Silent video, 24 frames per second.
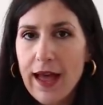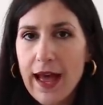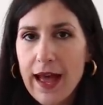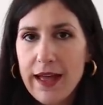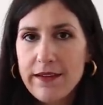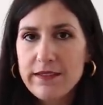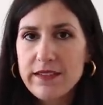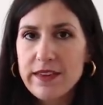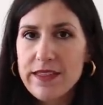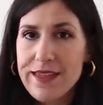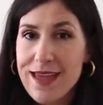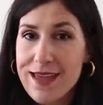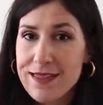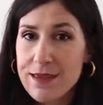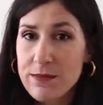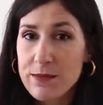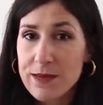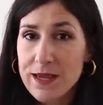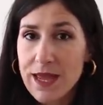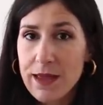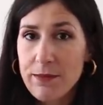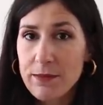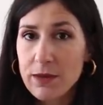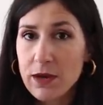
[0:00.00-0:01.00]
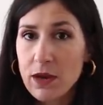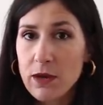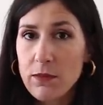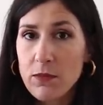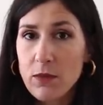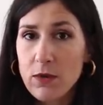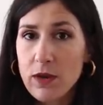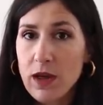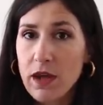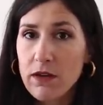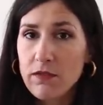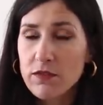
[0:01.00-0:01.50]
After that they became a lot
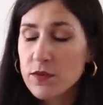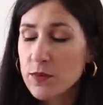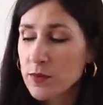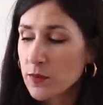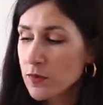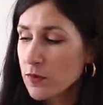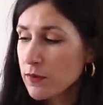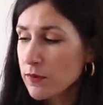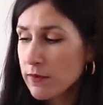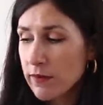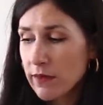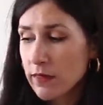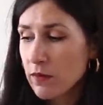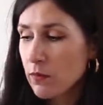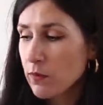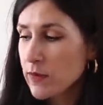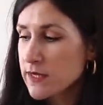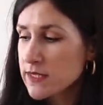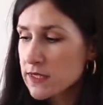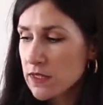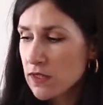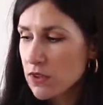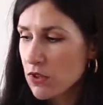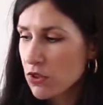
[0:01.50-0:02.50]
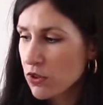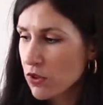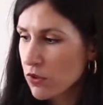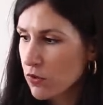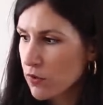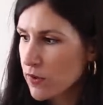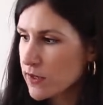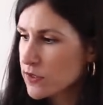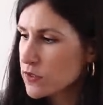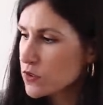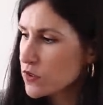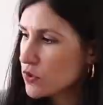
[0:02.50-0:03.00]
more comfortable and the rest of the shoe
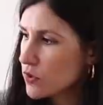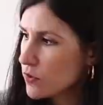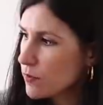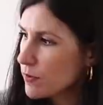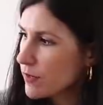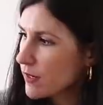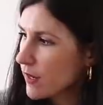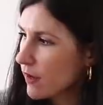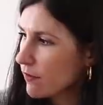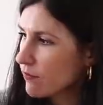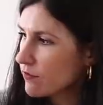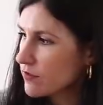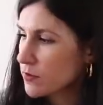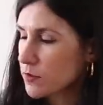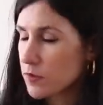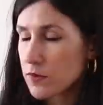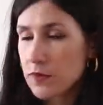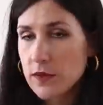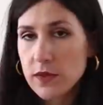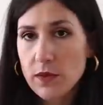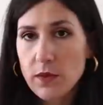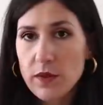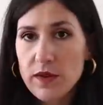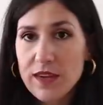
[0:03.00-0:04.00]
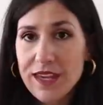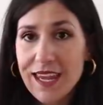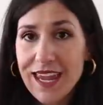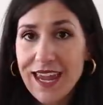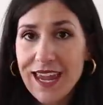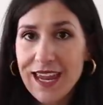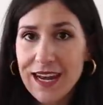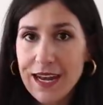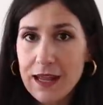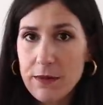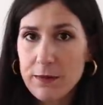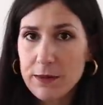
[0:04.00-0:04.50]
is super comfortable. You won't get
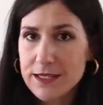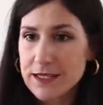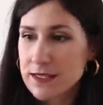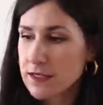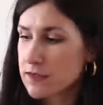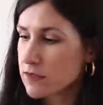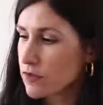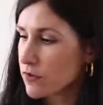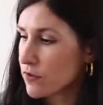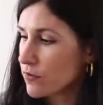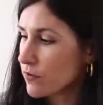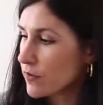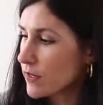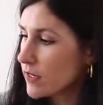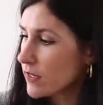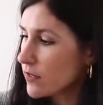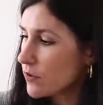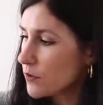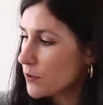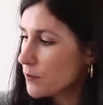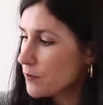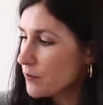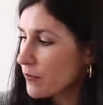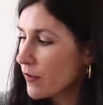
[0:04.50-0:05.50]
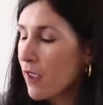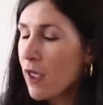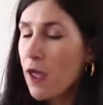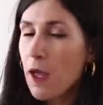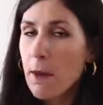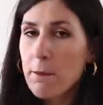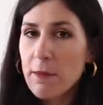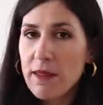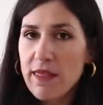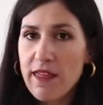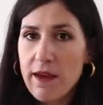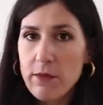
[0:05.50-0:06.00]
any blisters on your heel
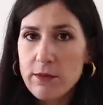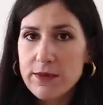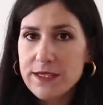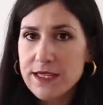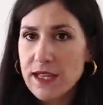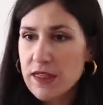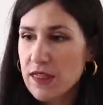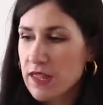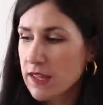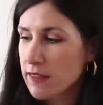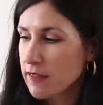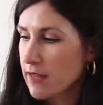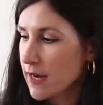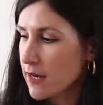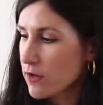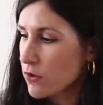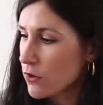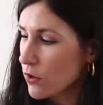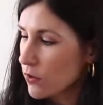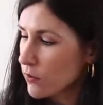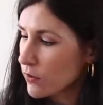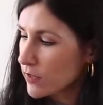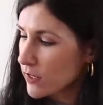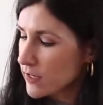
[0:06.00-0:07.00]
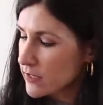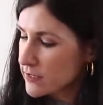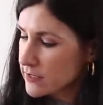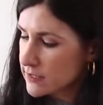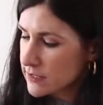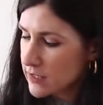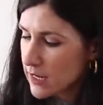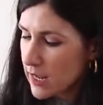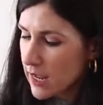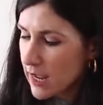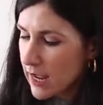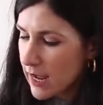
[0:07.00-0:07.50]
but that was the thing that I
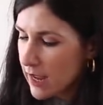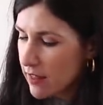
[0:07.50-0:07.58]
noticed.